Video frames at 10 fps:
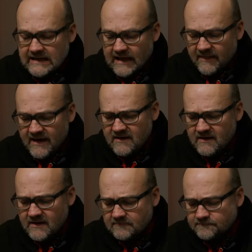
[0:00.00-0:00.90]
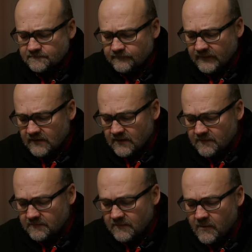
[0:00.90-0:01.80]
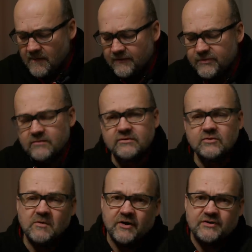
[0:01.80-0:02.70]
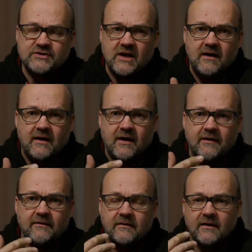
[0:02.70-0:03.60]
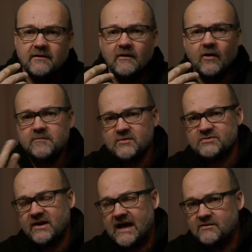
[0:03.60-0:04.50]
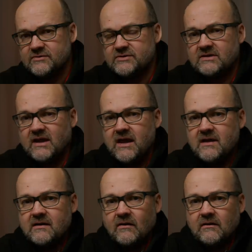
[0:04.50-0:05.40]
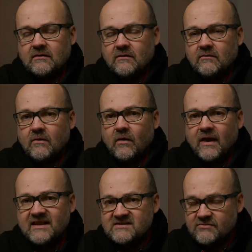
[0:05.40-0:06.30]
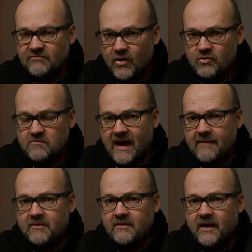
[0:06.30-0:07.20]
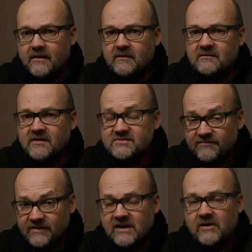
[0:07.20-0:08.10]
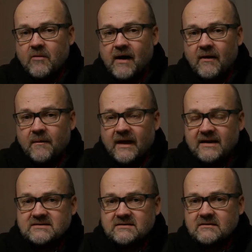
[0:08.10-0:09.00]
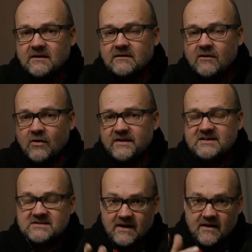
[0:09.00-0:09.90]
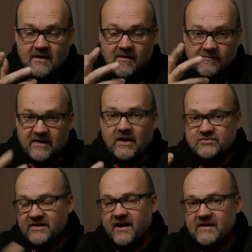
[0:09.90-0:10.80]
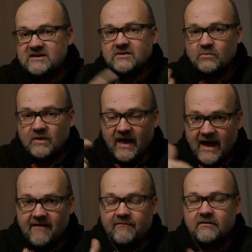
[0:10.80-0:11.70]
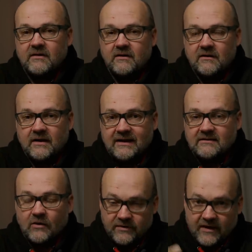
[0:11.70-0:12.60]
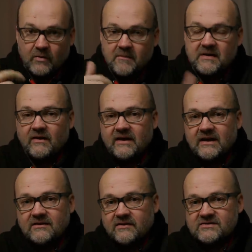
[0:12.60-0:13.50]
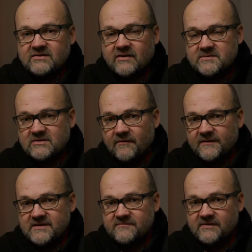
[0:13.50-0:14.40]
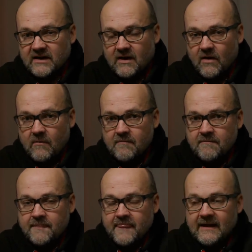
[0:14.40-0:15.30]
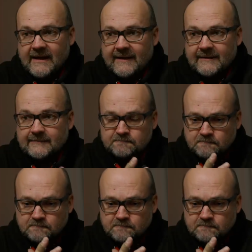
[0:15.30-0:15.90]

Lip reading: And then about the rumors, and Olympus announced a lens roadmap, and there is a video about that, and all these videos that I mentioned will have there will be a link in the description of this video. And